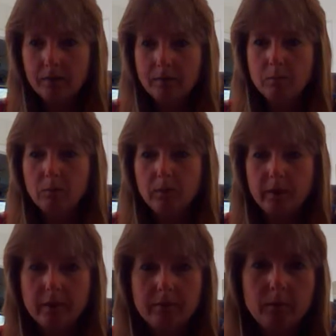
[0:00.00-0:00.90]
Good
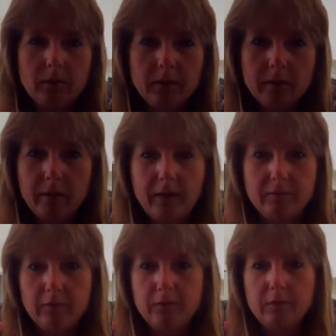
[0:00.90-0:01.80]
morning, everyone, or
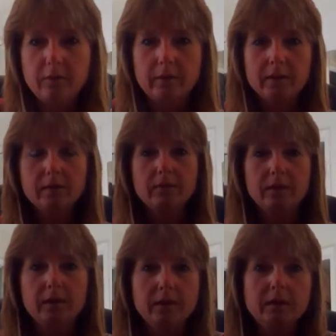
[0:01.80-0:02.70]
afternoon, or
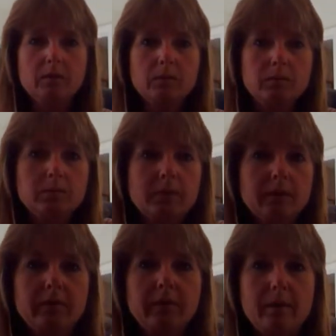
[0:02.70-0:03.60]
evening,
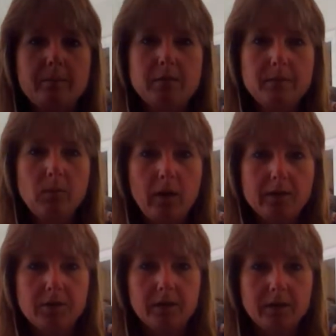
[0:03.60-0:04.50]
whenever you happen to be
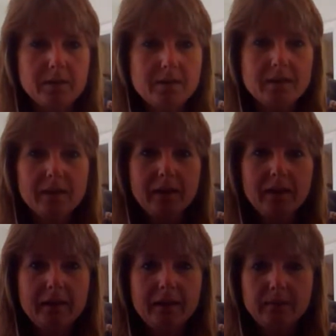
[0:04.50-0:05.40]
watching this.
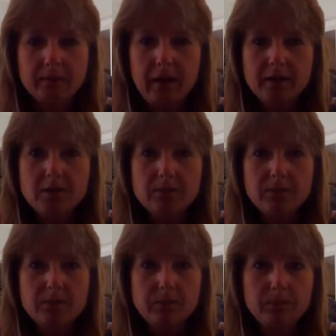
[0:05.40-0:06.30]
Last
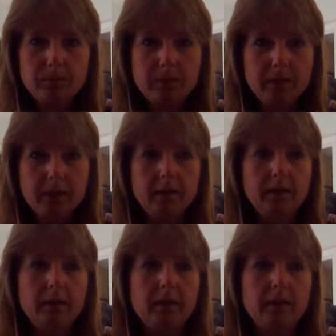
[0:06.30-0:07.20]

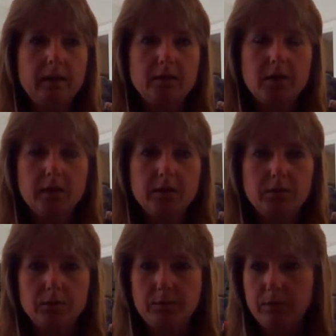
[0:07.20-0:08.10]
week, I talked
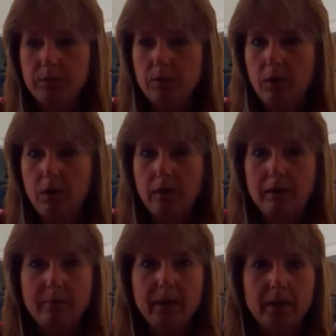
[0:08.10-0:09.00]
to you all
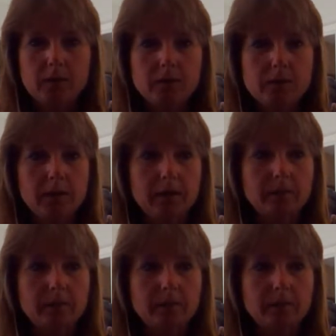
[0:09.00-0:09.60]
about